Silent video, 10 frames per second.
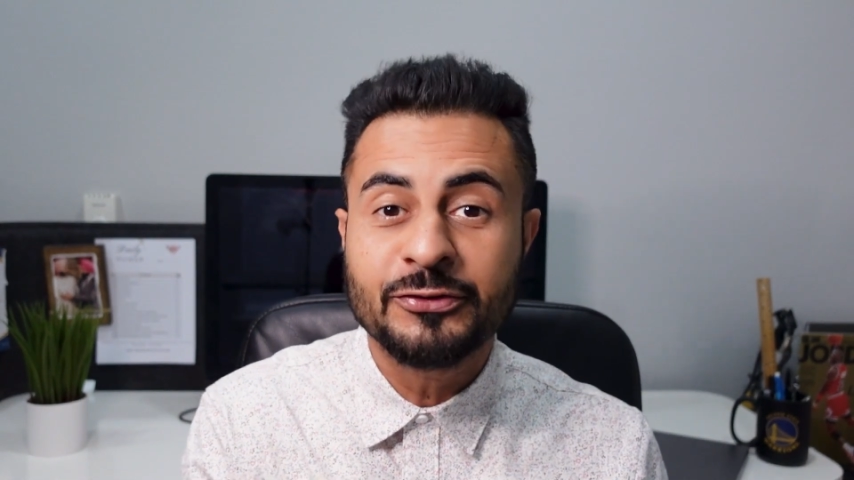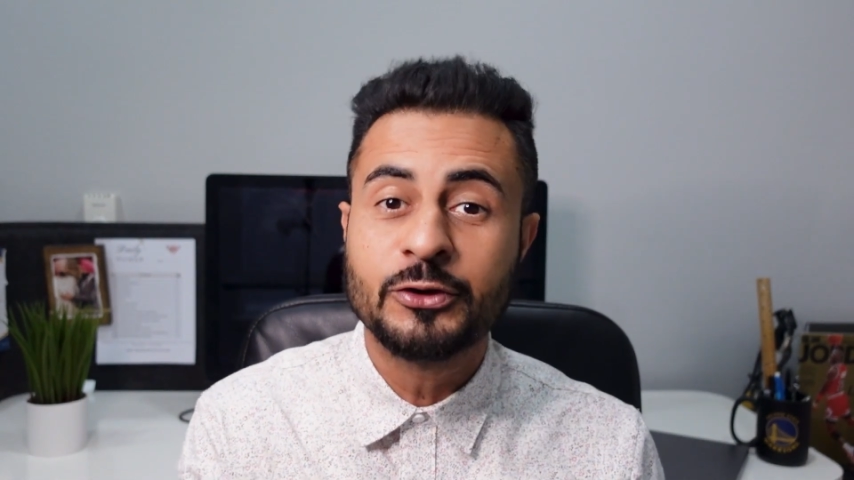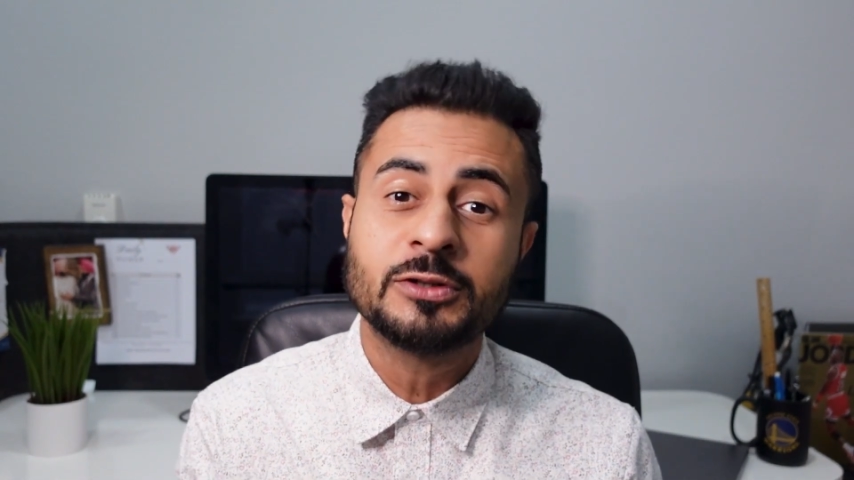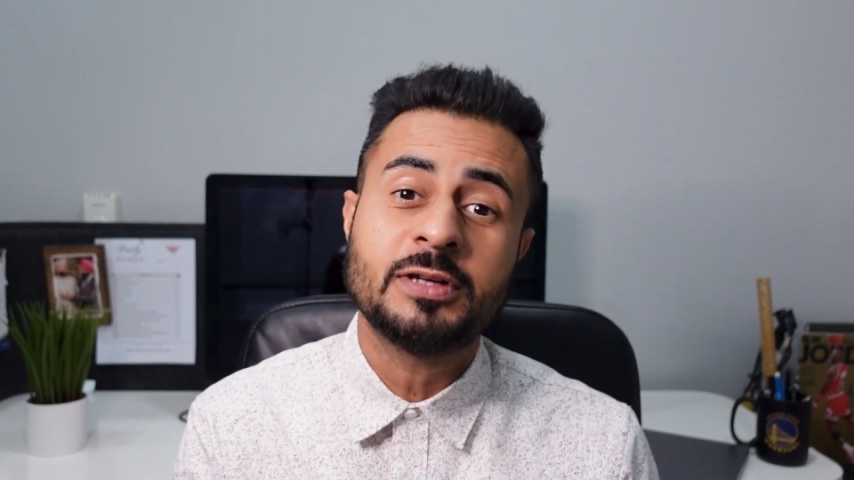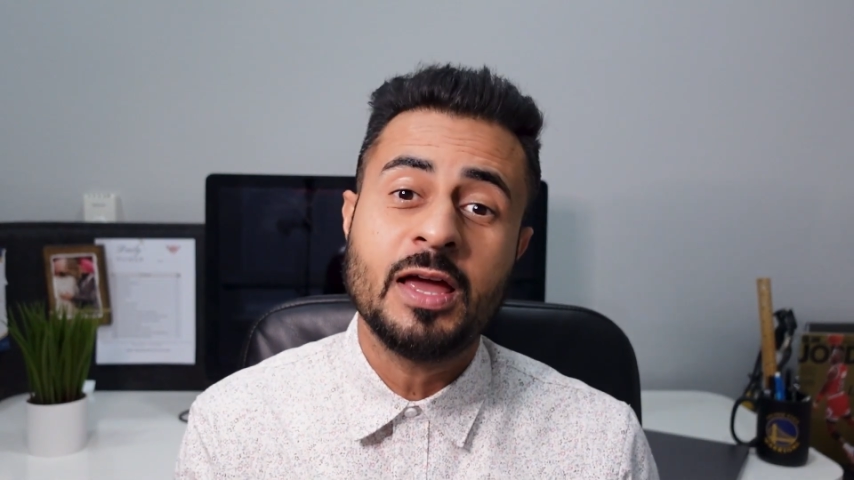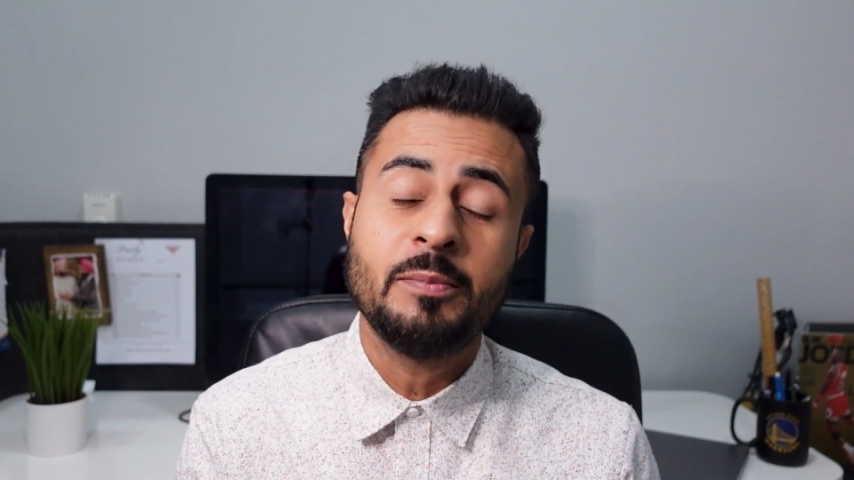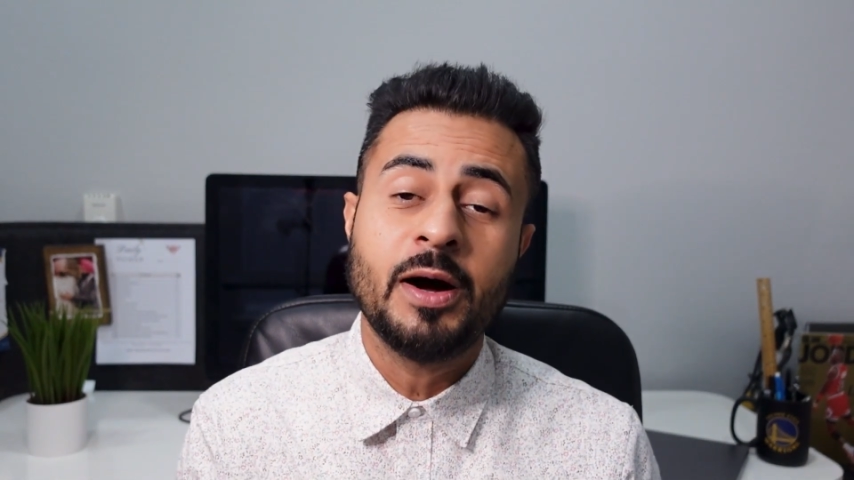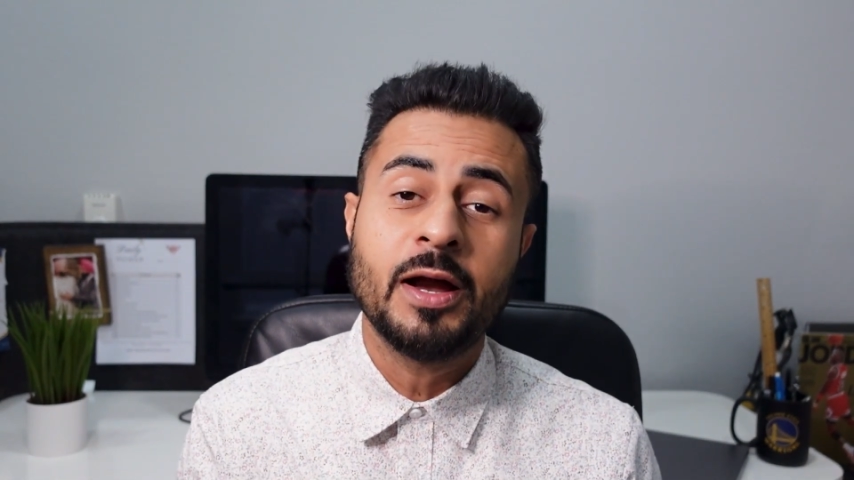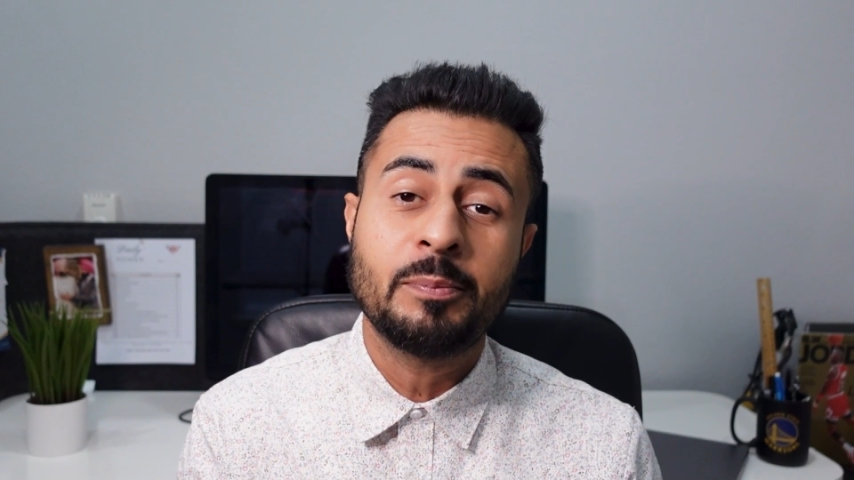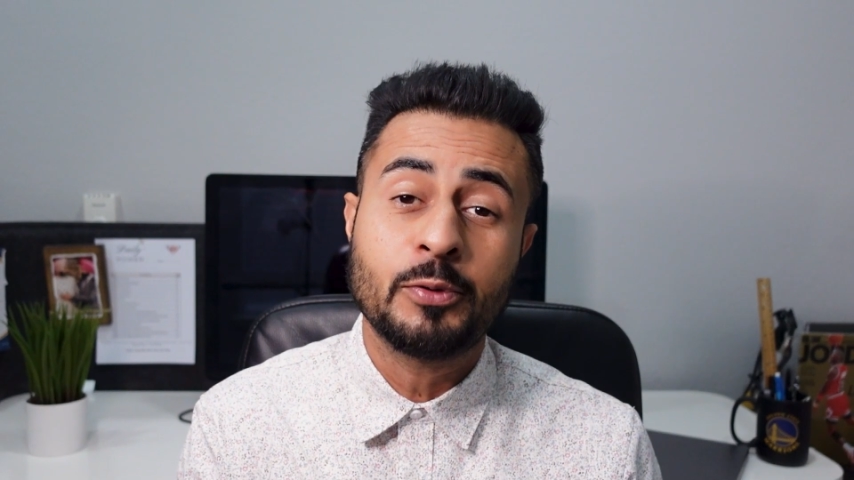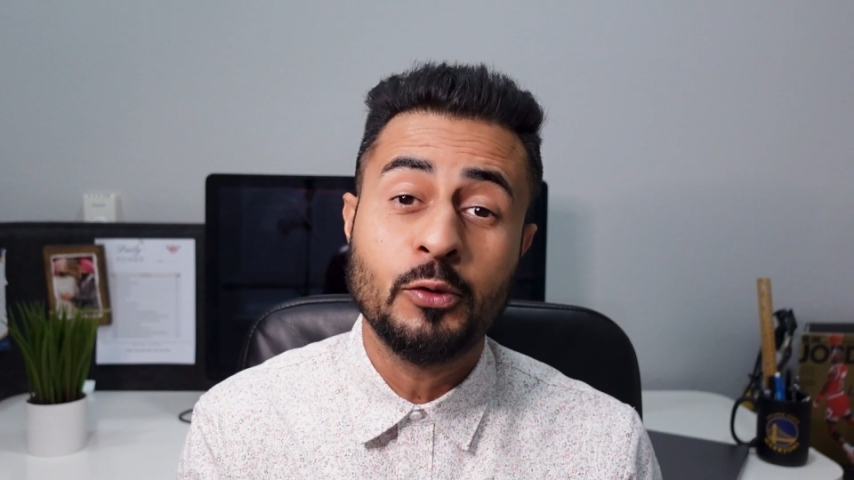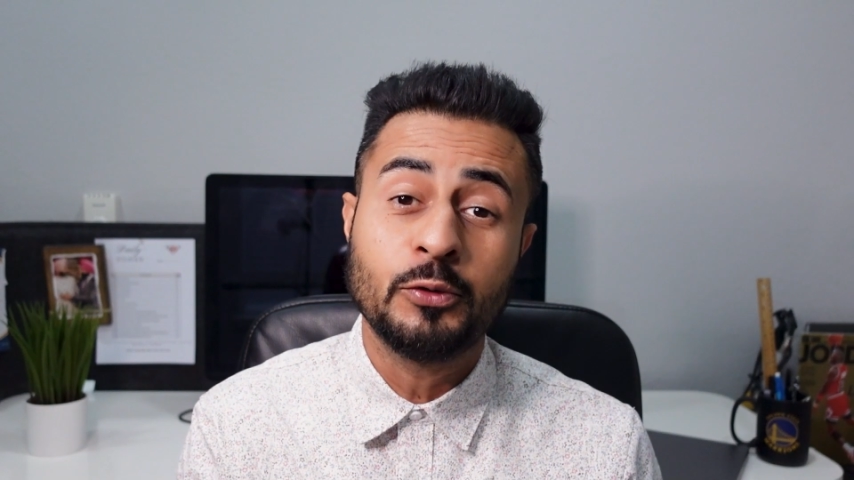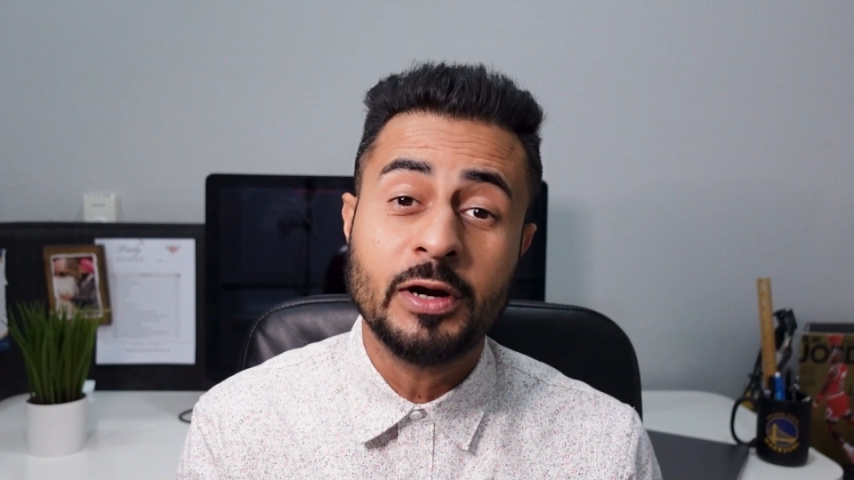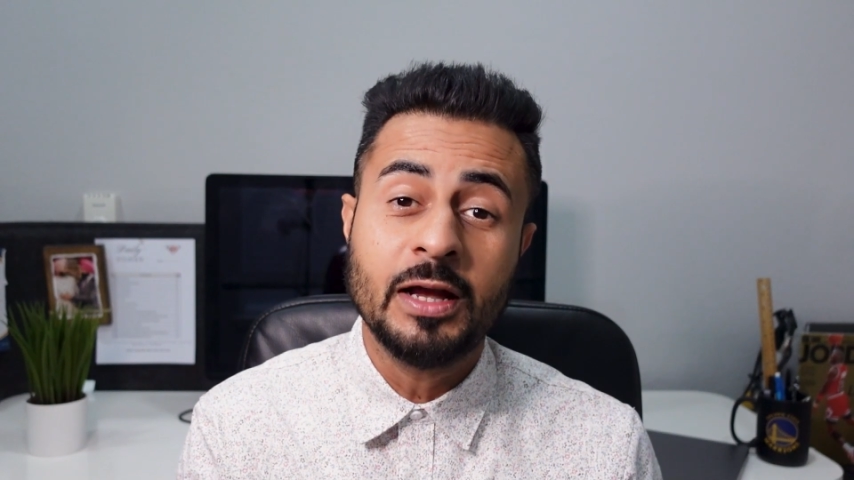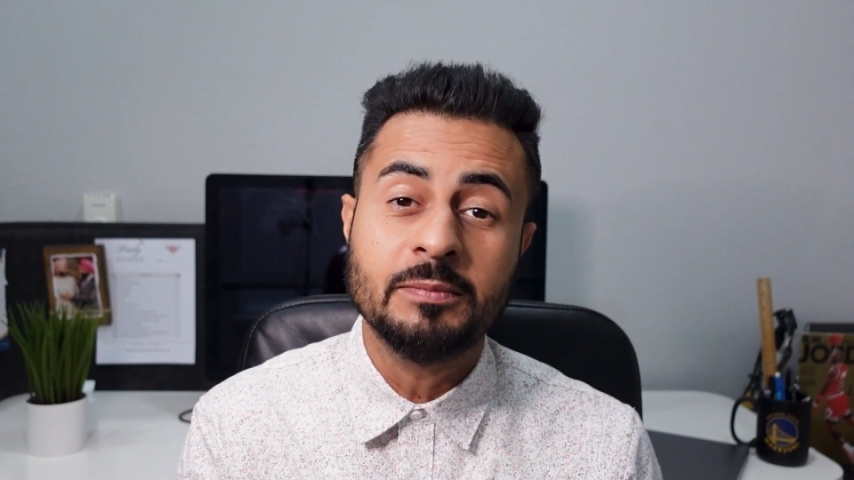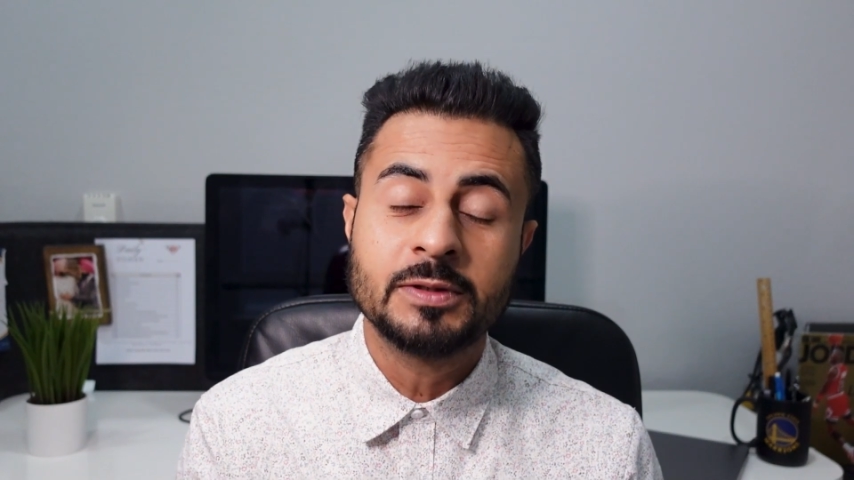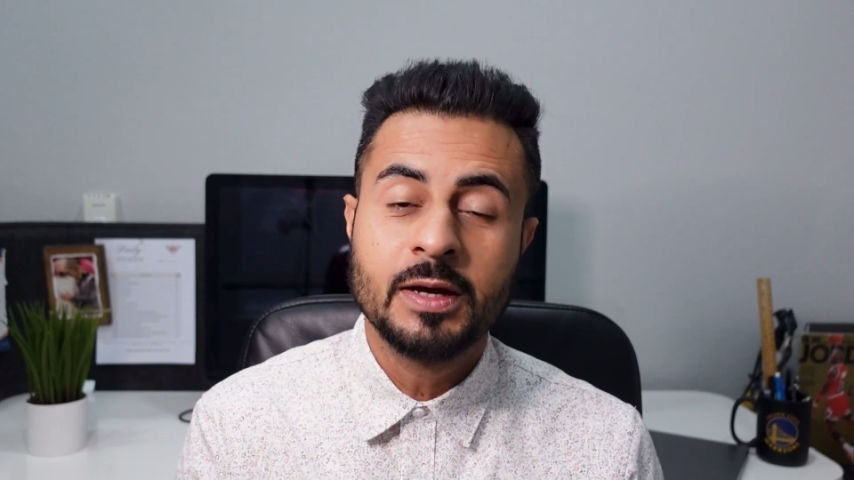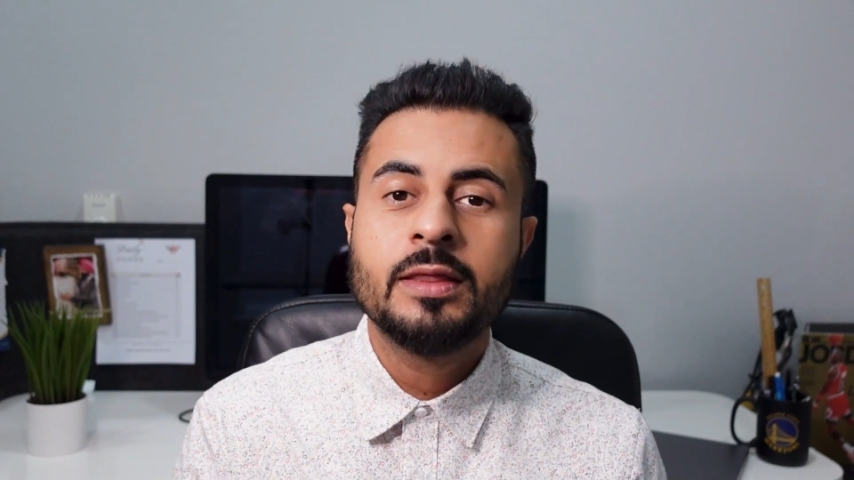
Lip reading: first-time buyer programs